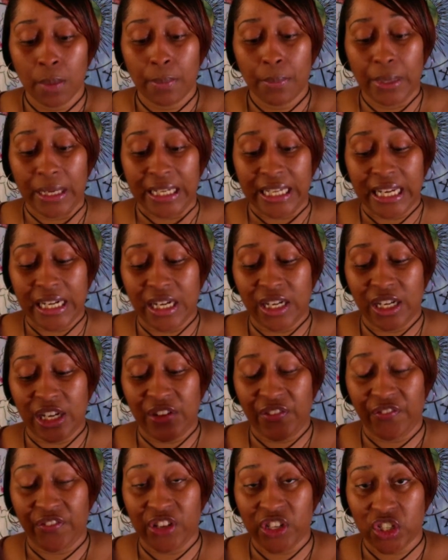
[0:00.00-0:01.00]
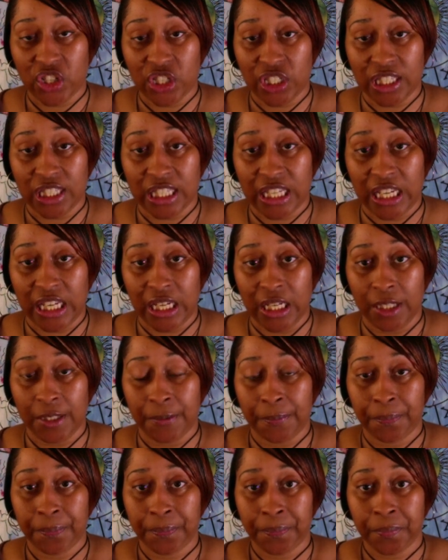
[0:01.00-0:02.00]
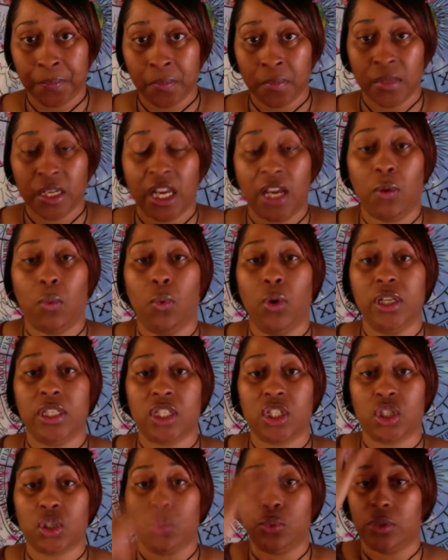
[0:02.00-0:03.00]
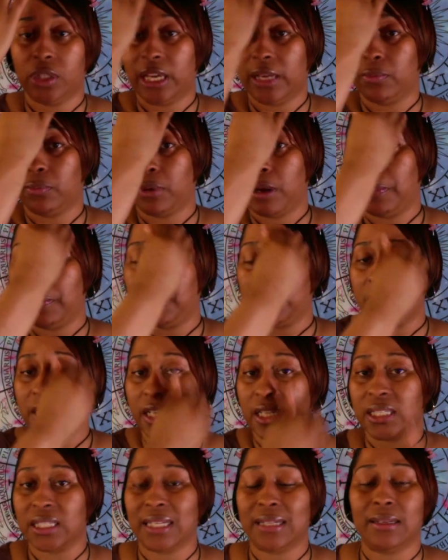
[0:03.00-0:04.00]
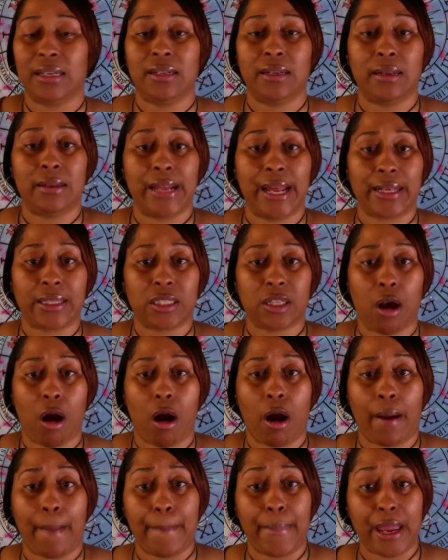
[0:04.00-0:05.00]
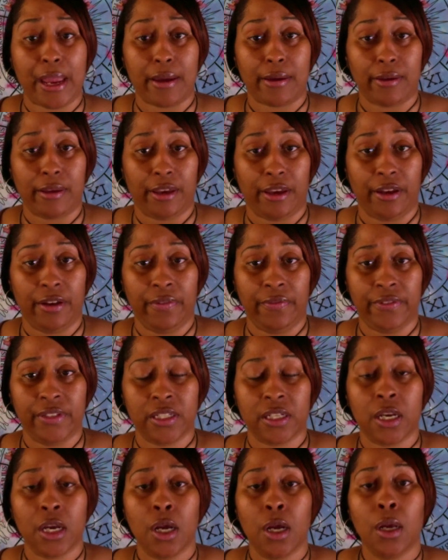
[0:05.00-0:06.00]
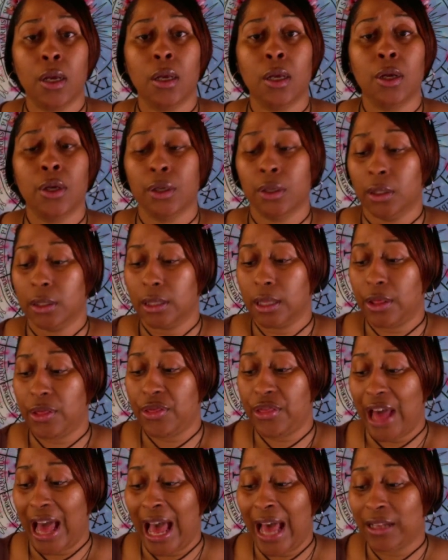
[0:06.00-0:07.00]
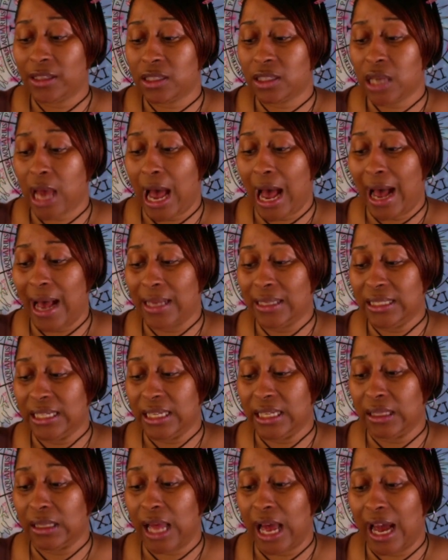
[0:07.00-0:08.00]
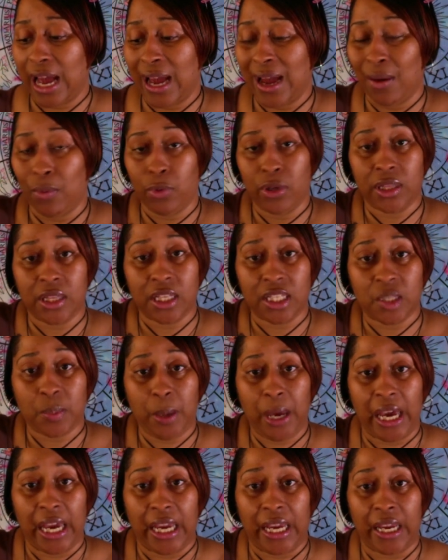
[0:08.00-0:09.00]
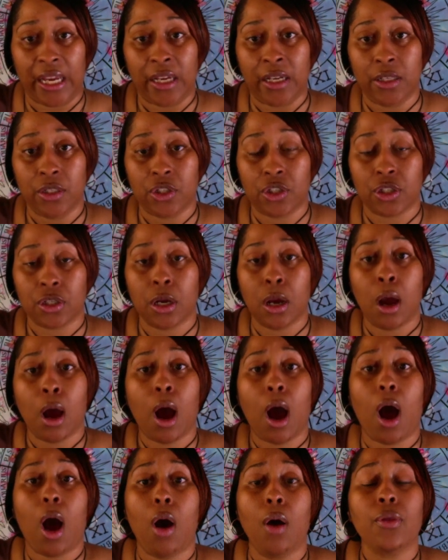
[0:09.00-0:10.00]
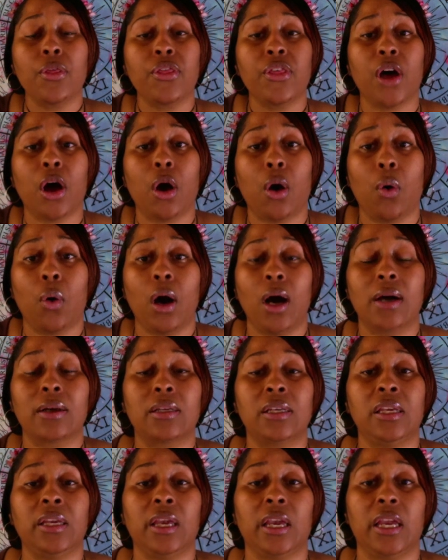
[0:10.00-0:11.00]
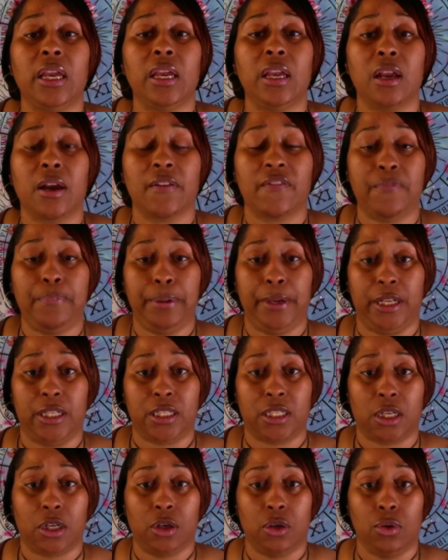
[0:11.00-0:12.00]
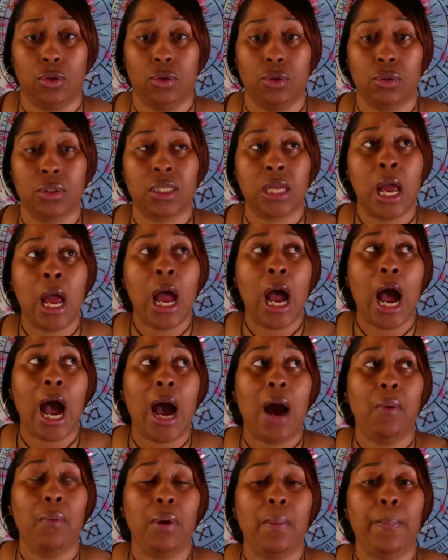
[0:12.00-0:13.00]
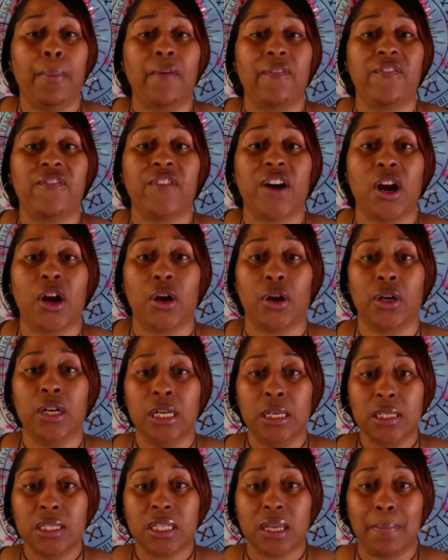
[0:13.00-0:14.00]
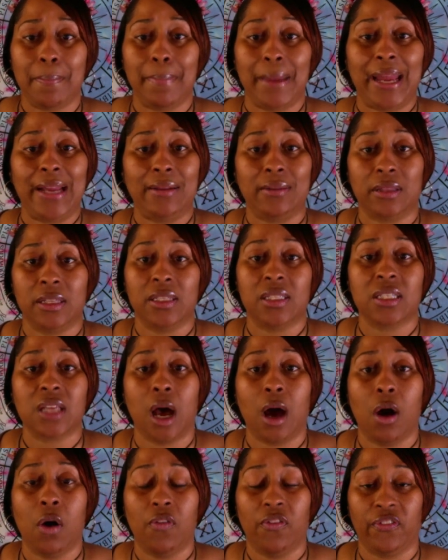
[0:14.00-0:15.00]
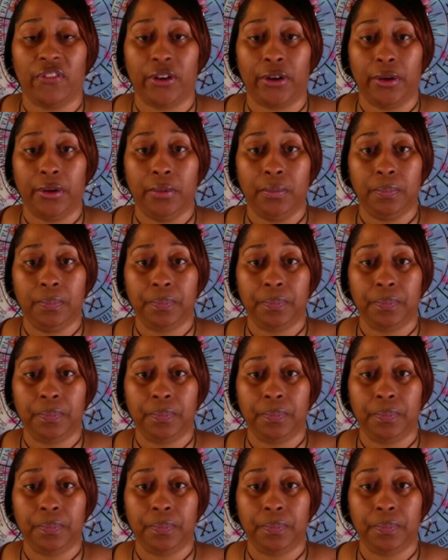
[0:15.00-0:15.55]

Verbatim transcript: but get an efficiency and what suit that represents, and then the next card being gift? That ties in line with this page, although a King of Pentacles, I would prefer to make this offer.